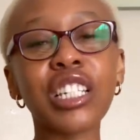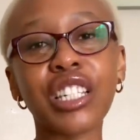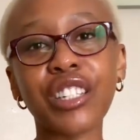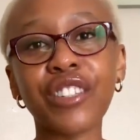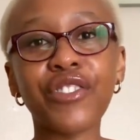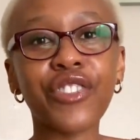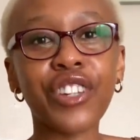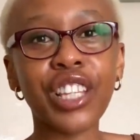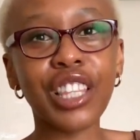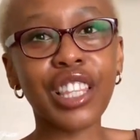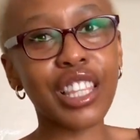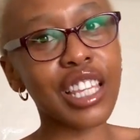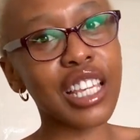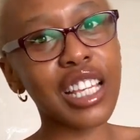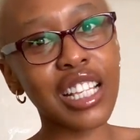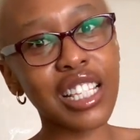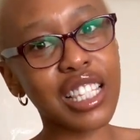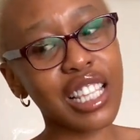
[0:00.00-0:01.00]
different
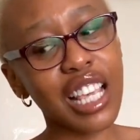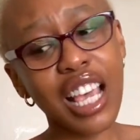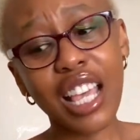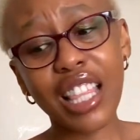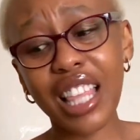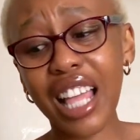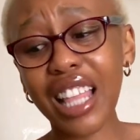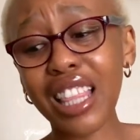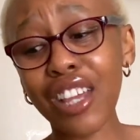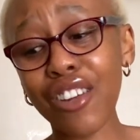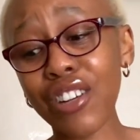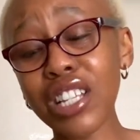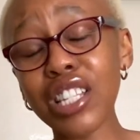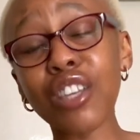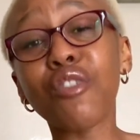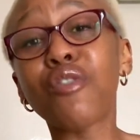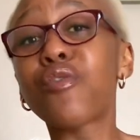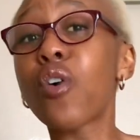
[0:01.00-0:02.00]
things, that there is
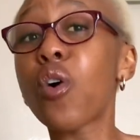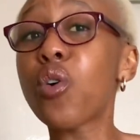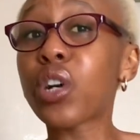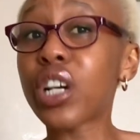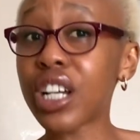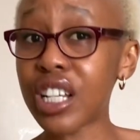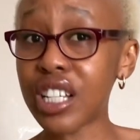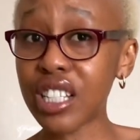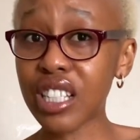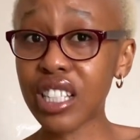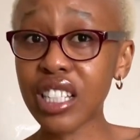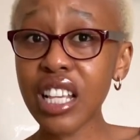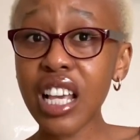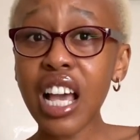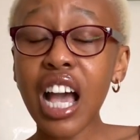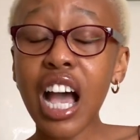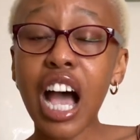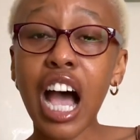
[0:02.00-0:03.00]
a focus.
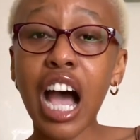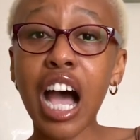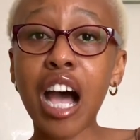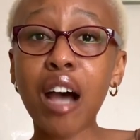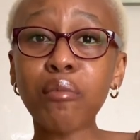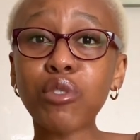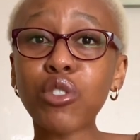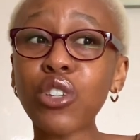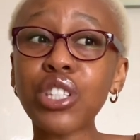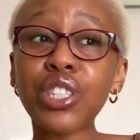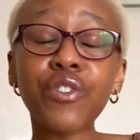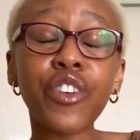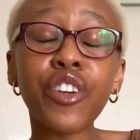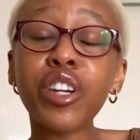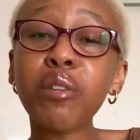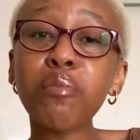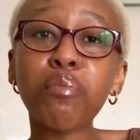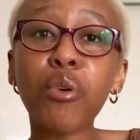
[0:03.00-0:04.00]
So it's
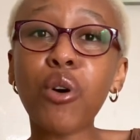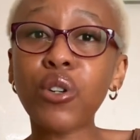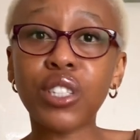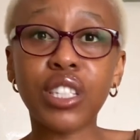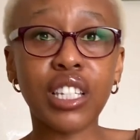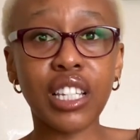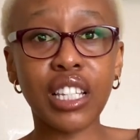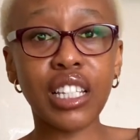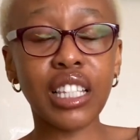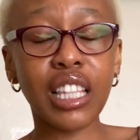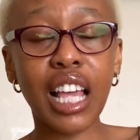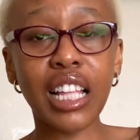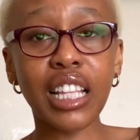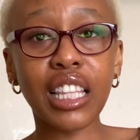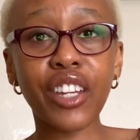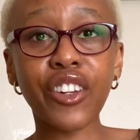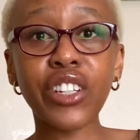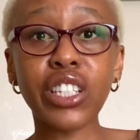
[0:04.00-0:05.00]
very important
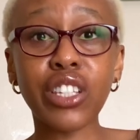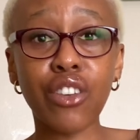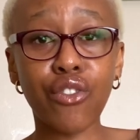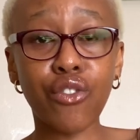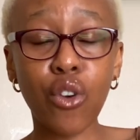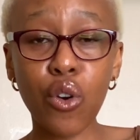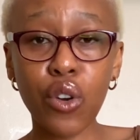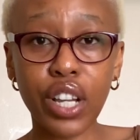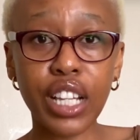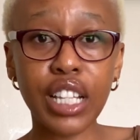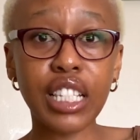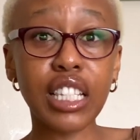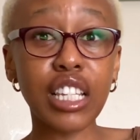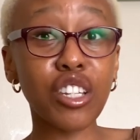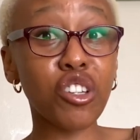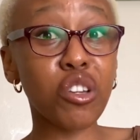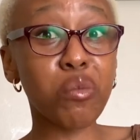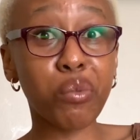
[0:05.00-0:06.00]
that there is a focus
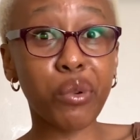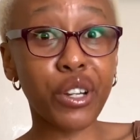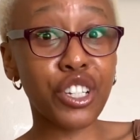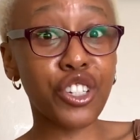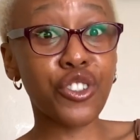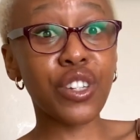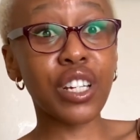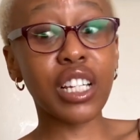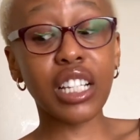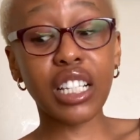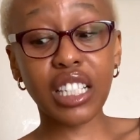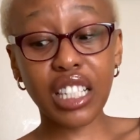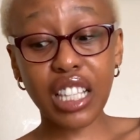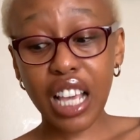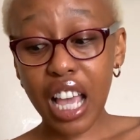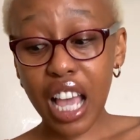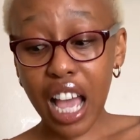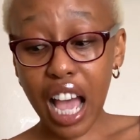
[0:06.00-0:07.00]
in your press release,
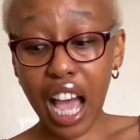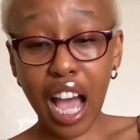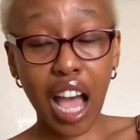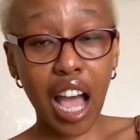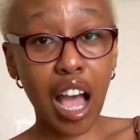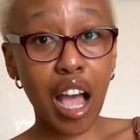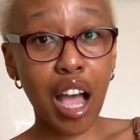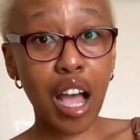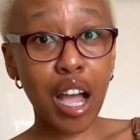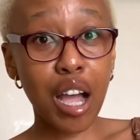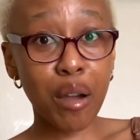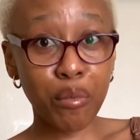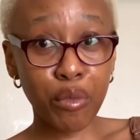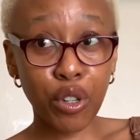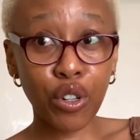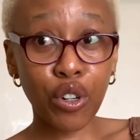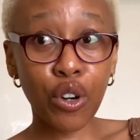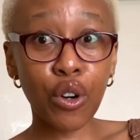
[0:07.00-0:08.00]

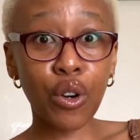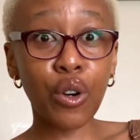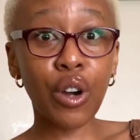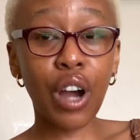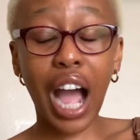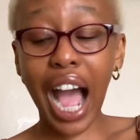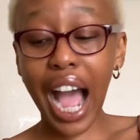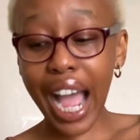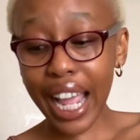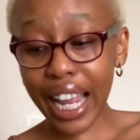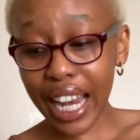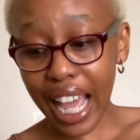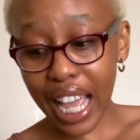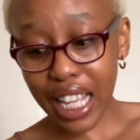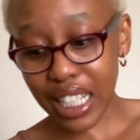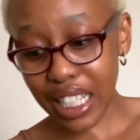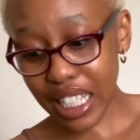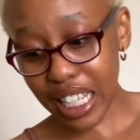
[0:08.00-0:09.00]

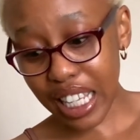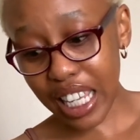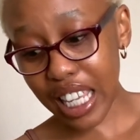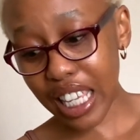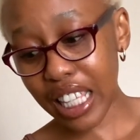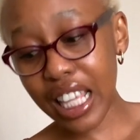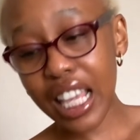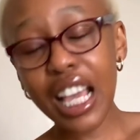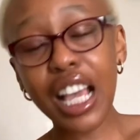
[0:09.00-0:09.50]
highlighting